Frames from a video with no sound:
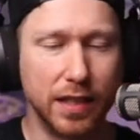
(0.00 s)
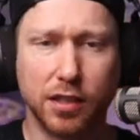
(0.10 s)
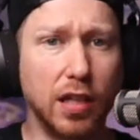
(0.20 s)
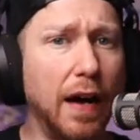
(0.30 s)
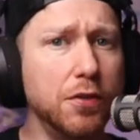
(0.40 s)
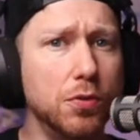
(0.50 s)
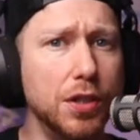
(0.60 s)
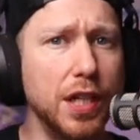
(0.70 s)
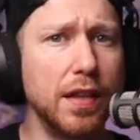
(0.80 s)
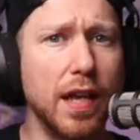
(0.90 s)
Soft
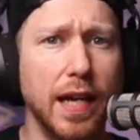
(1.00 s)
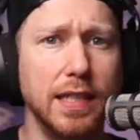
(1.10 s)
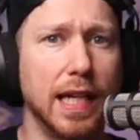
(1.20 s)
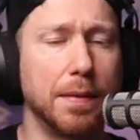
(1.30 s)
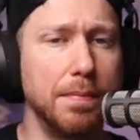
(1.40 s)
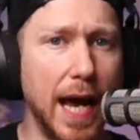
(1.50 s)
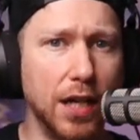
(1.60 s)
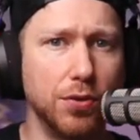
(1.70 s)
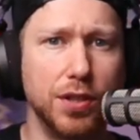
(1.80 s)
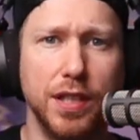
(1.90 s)
squishy things like
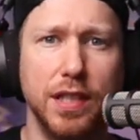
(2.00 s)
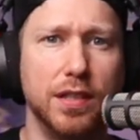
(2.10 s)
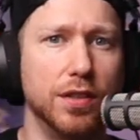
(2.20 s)
mattresses